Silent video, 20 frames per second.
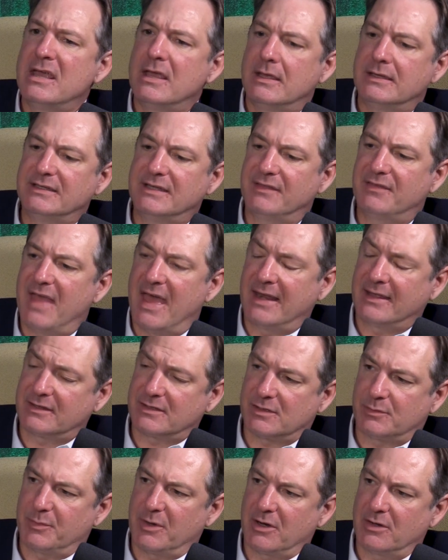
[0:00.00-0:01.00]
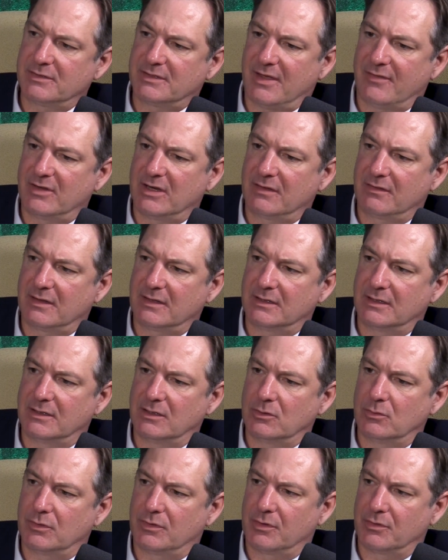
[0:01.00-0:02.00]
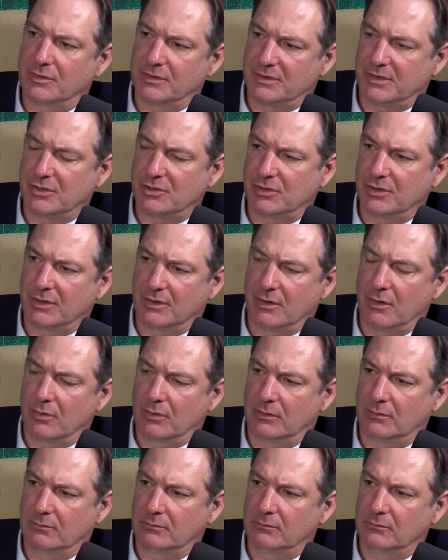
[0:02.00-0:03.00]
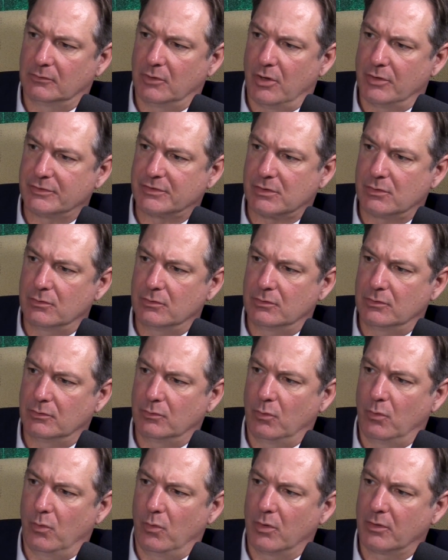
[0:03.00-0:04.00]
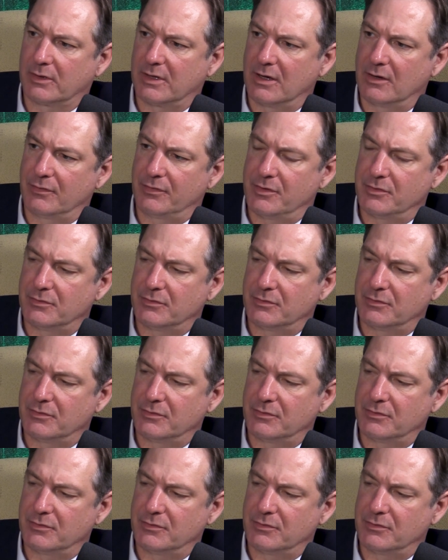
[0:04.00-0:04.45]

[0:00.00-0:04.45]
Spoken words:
Did that experience have anything to do with your decision to go to law school, working on those